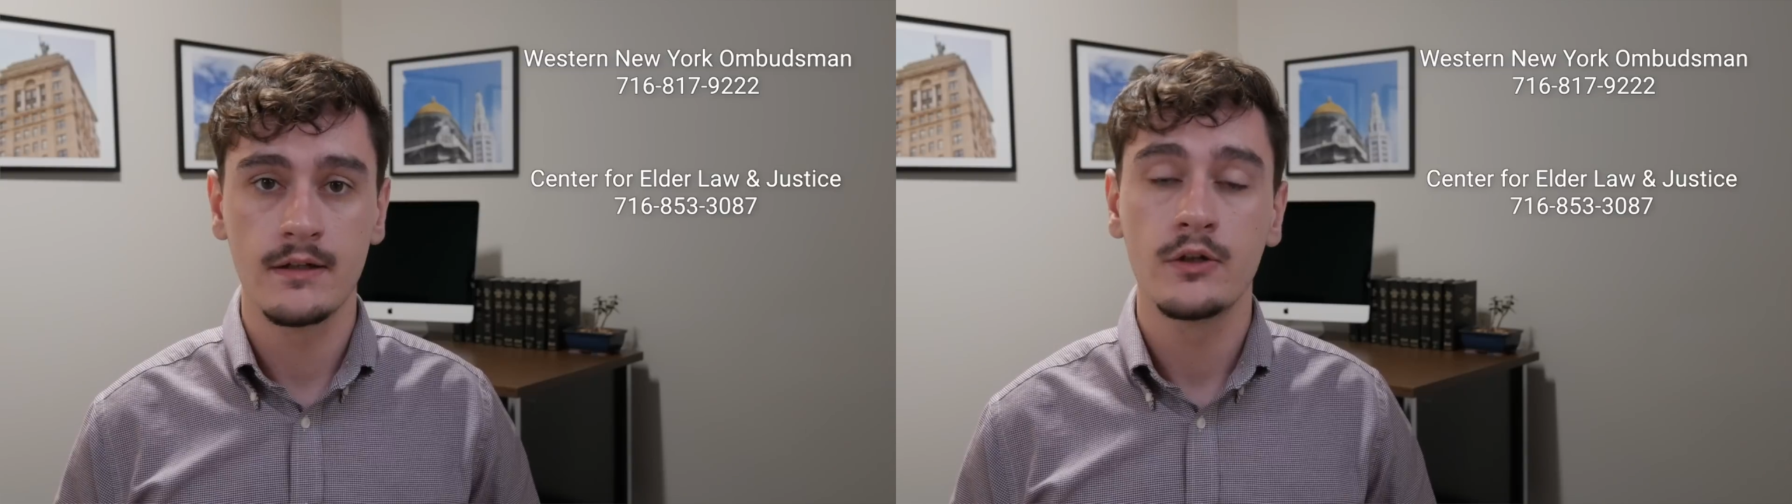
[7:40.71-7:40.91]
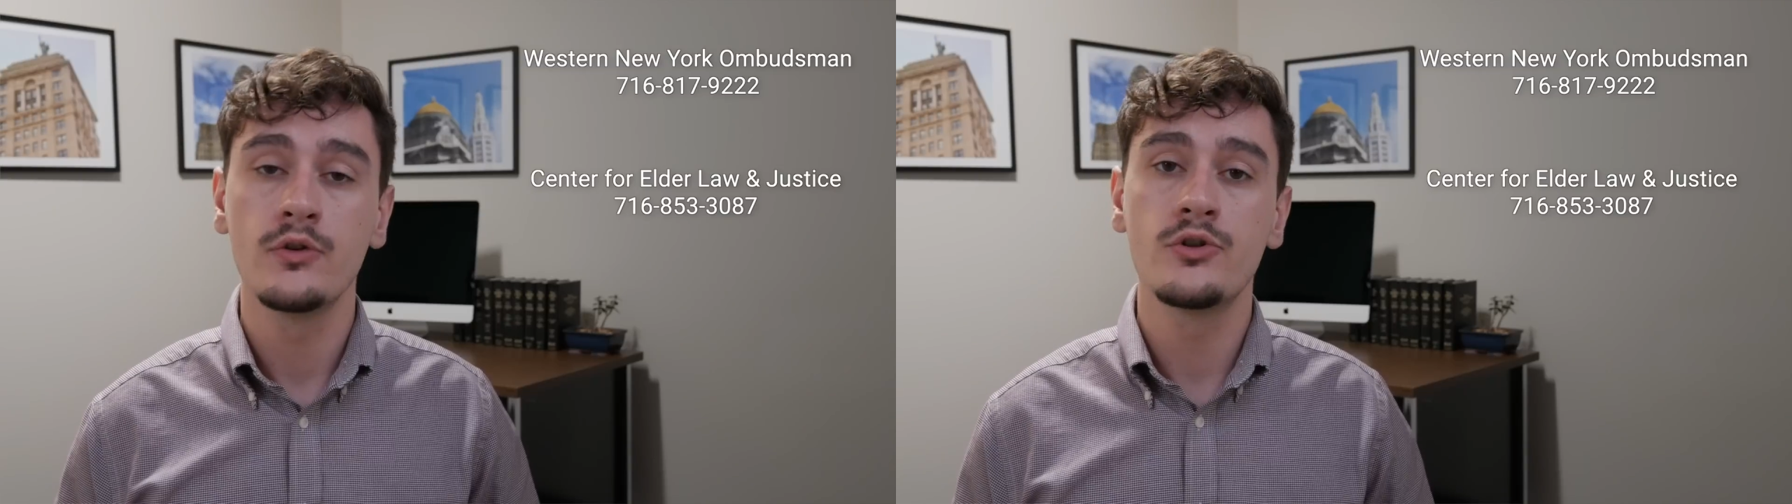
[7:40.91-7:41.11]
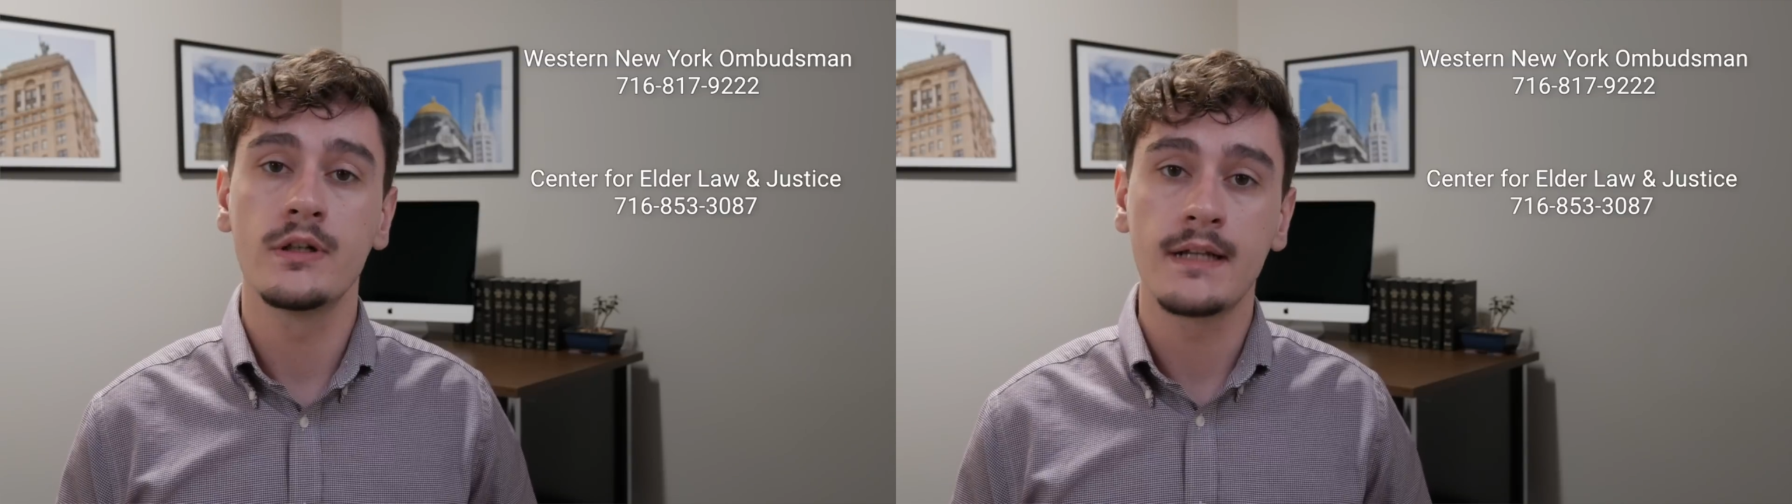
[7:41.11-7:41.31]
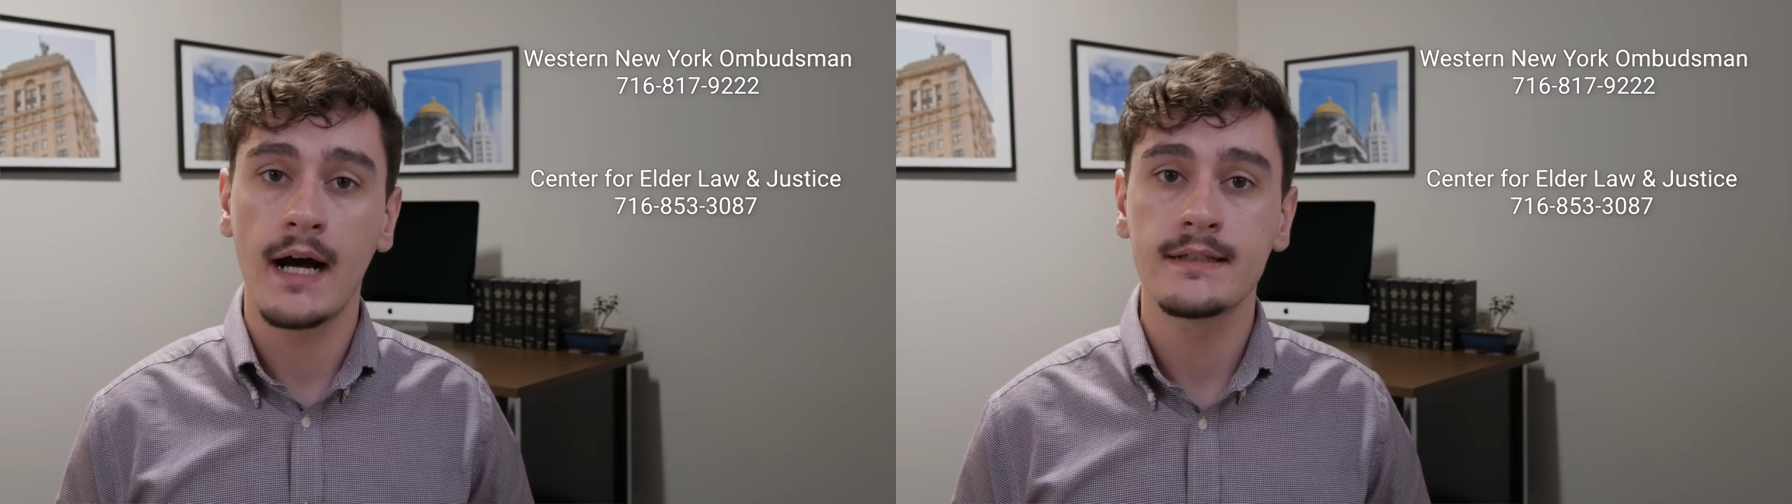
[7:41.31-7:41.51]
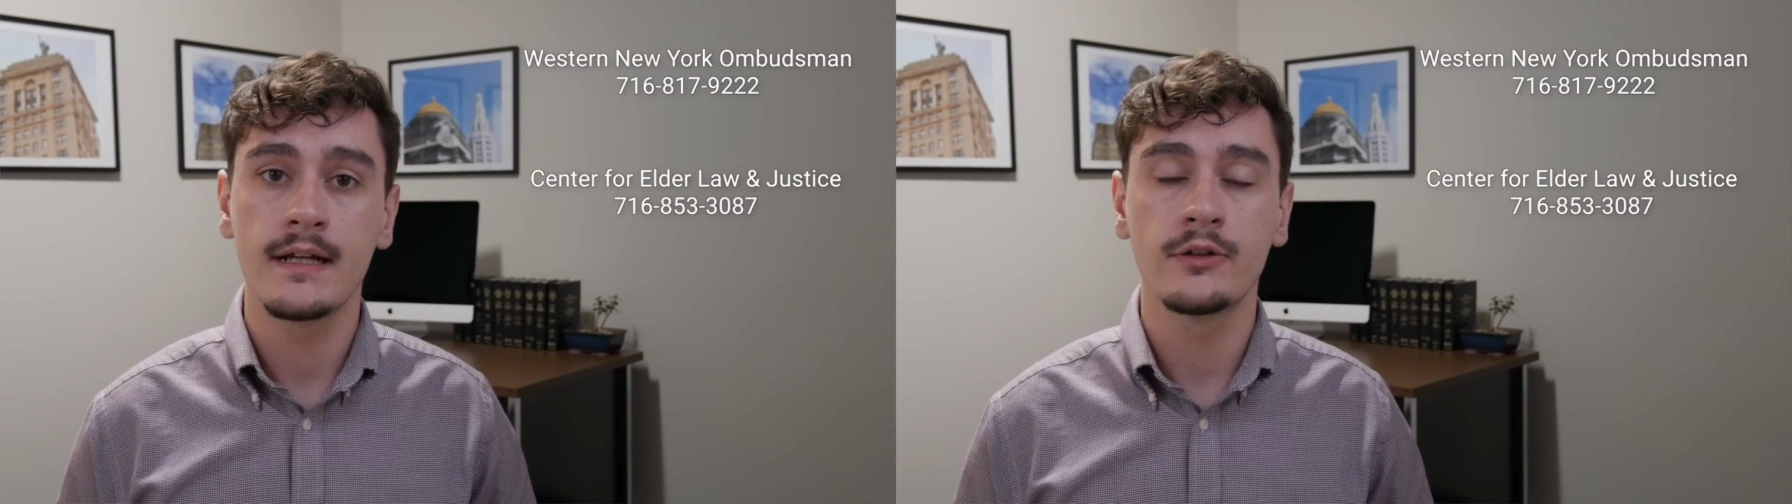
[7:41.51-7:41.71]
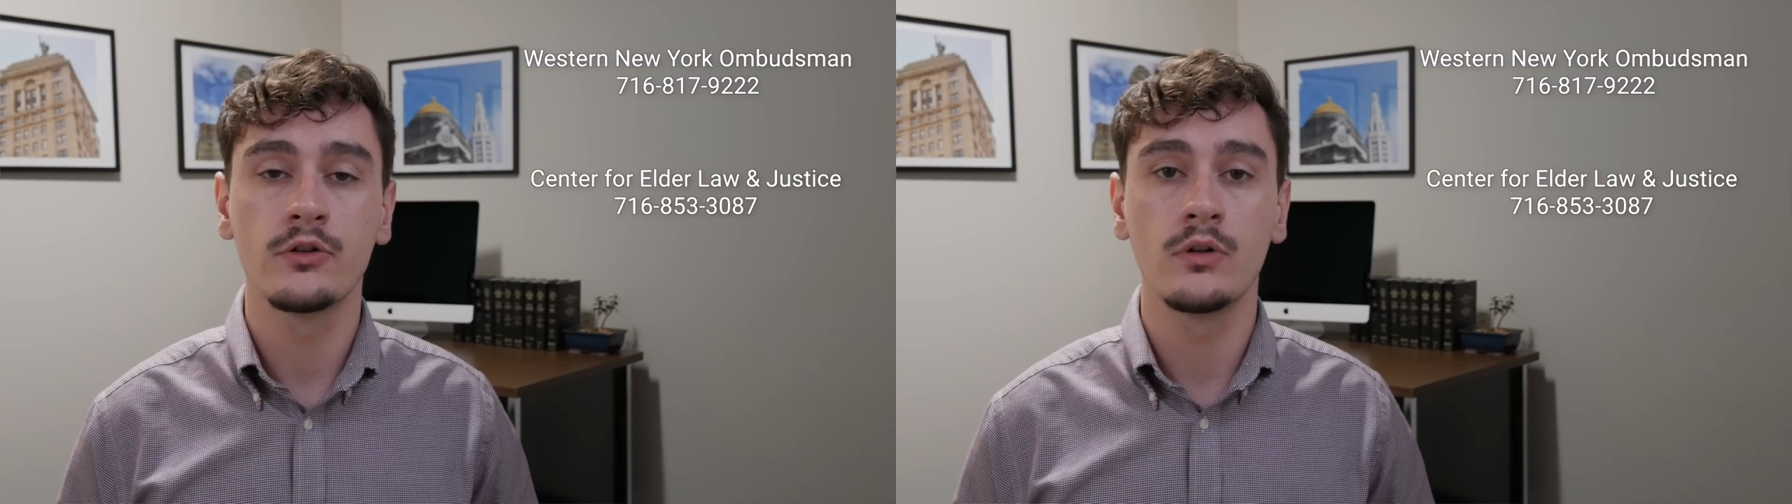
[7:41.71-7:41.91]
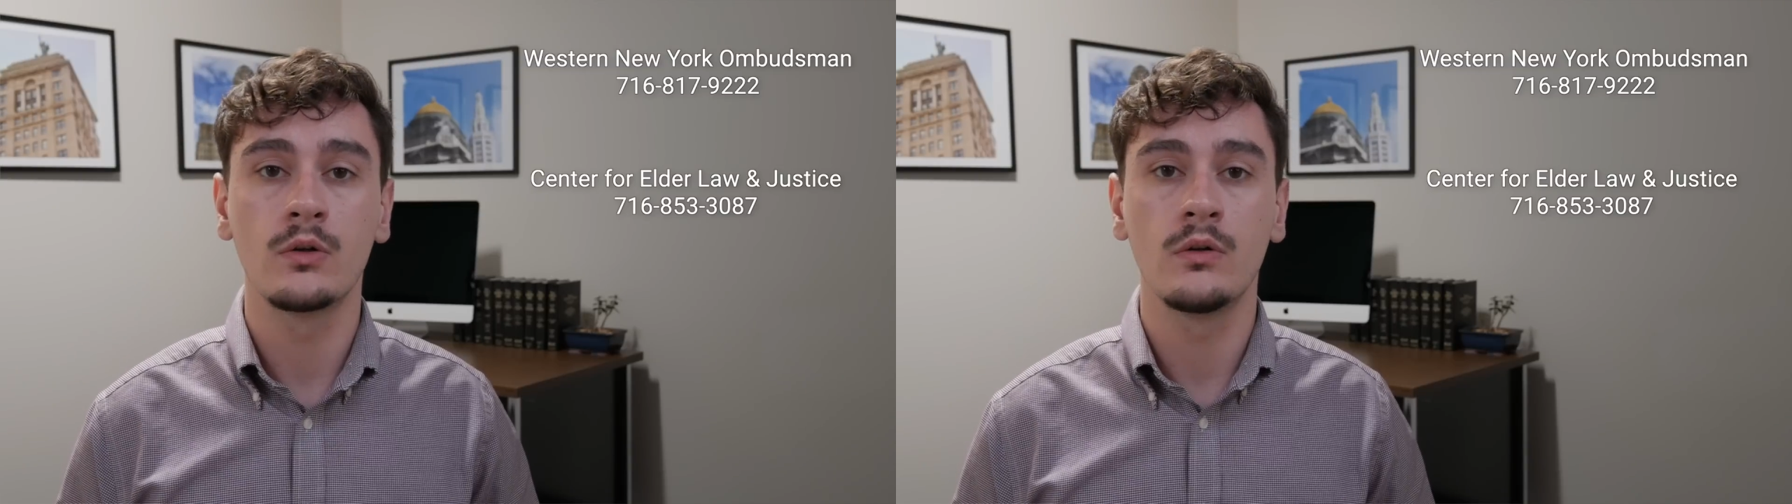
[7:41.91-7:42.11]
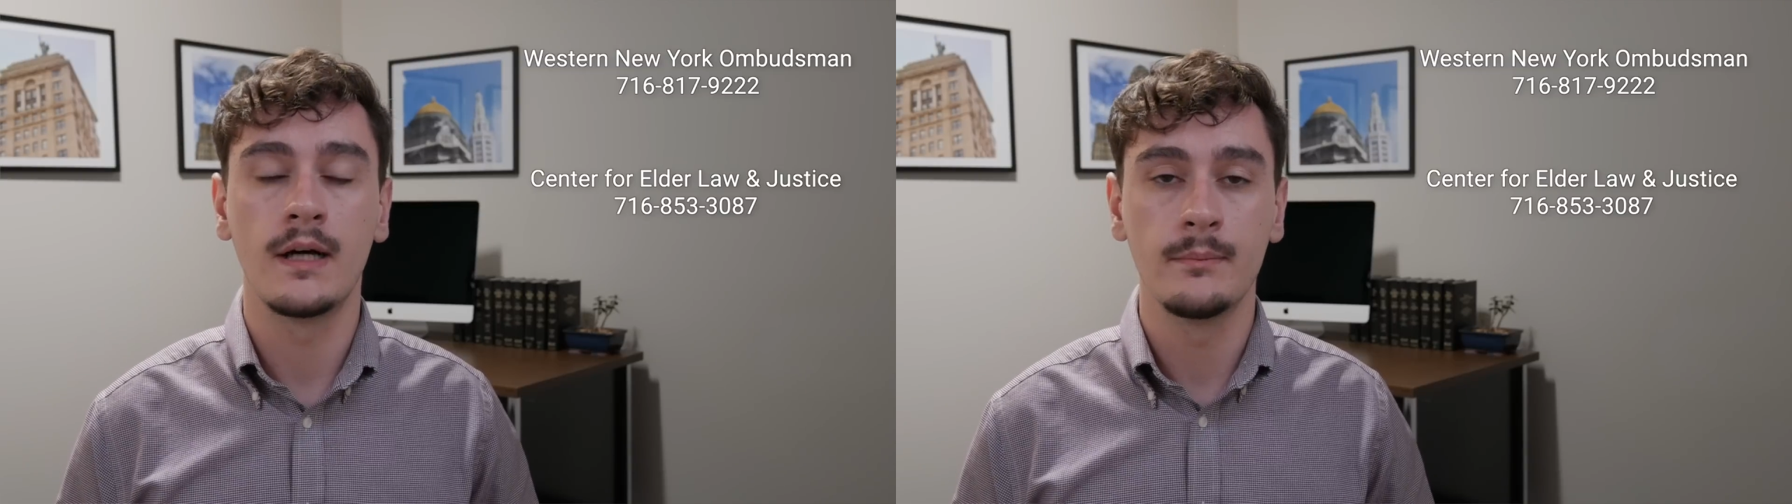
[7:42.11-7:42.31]
you should contact your
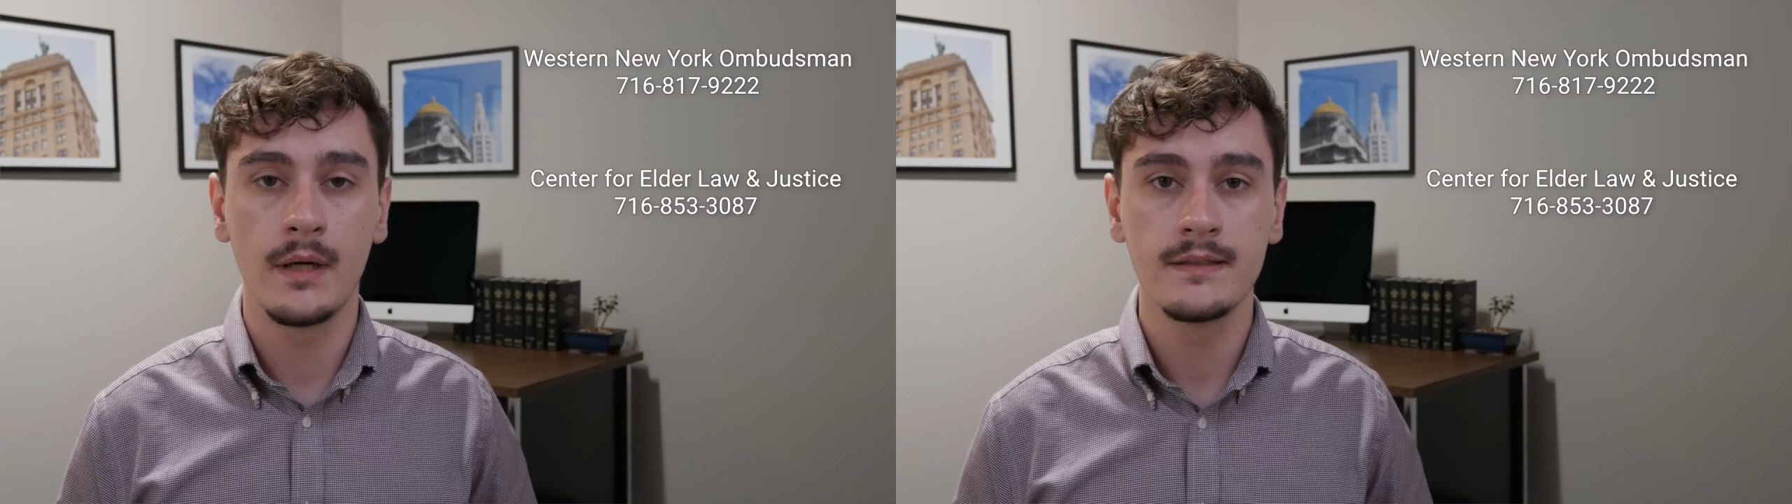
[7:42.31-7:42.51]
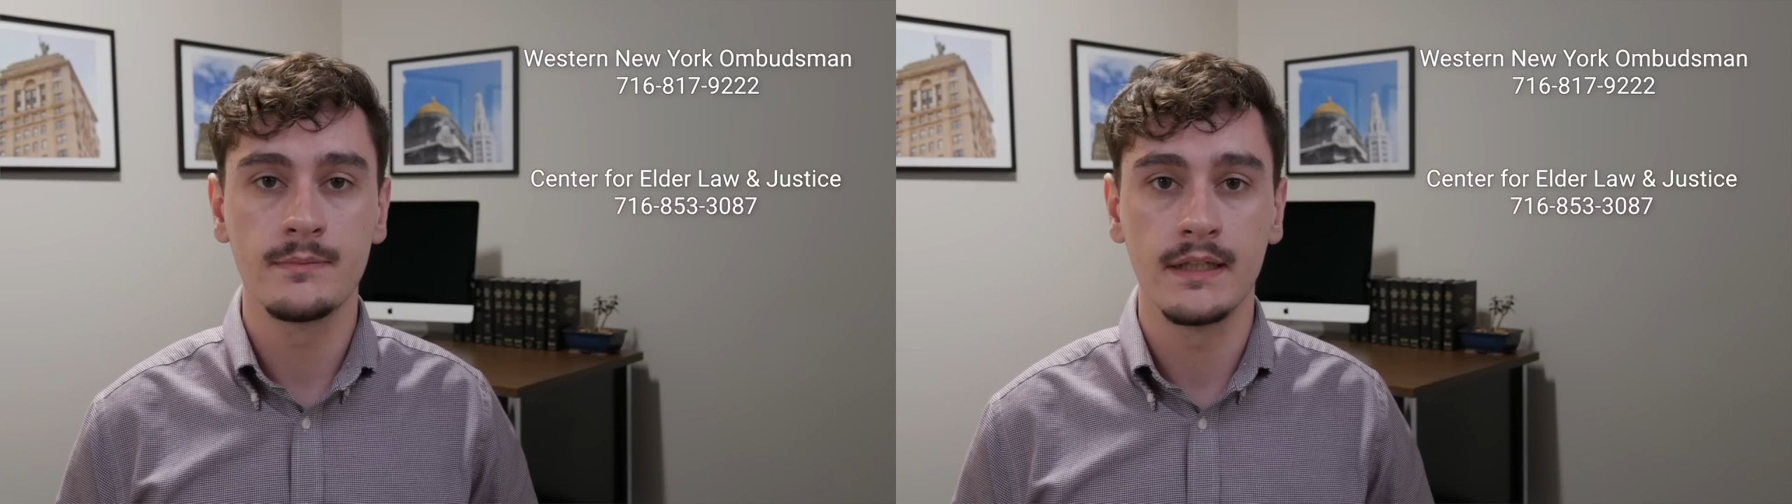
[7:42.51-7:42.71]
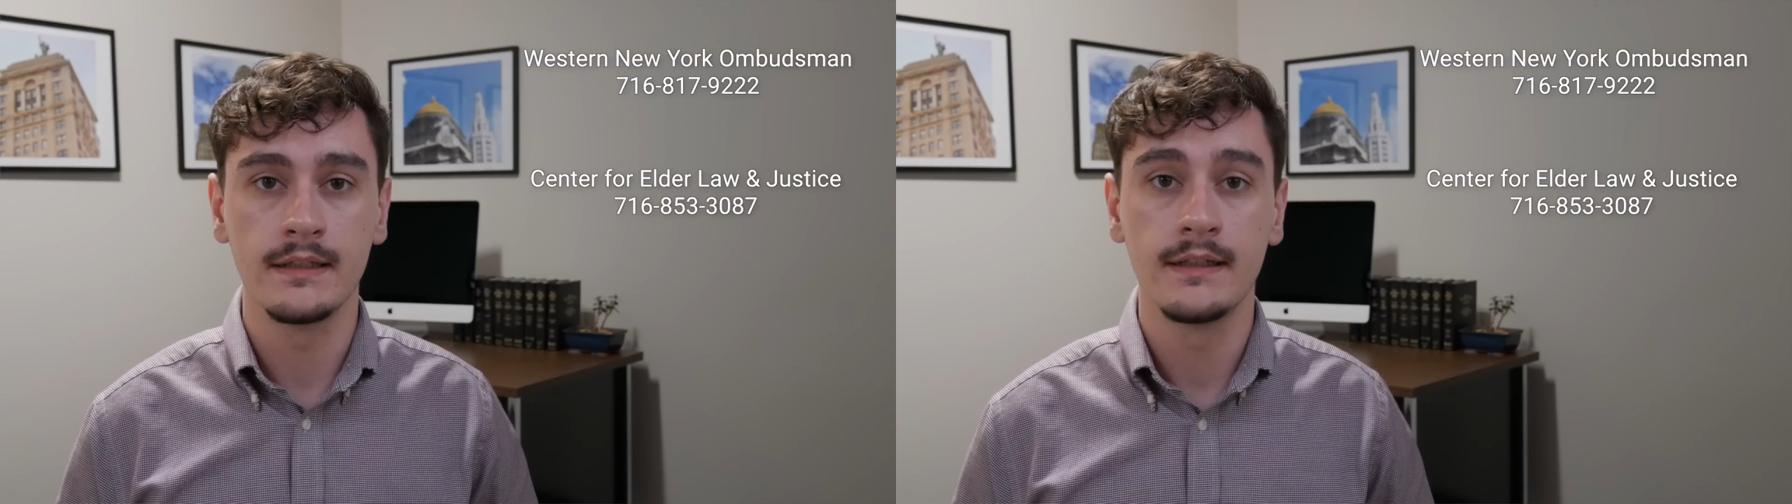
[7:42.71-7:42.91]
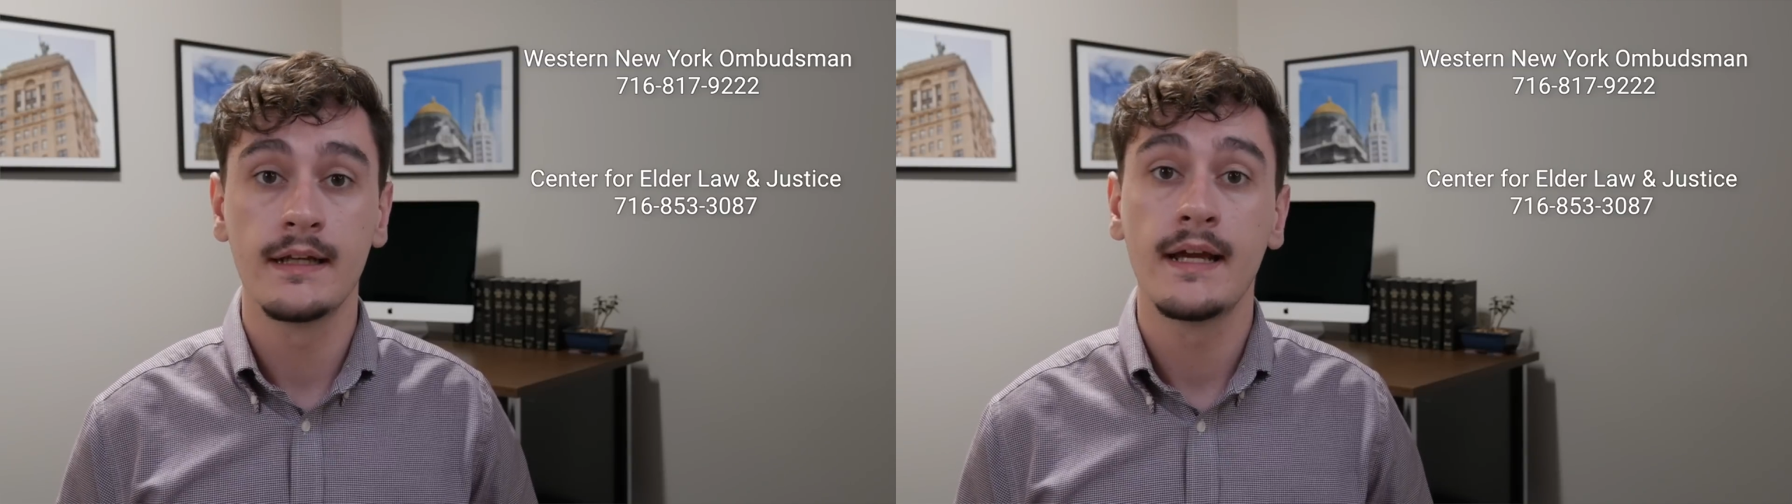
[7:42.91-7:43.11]
local ombudsman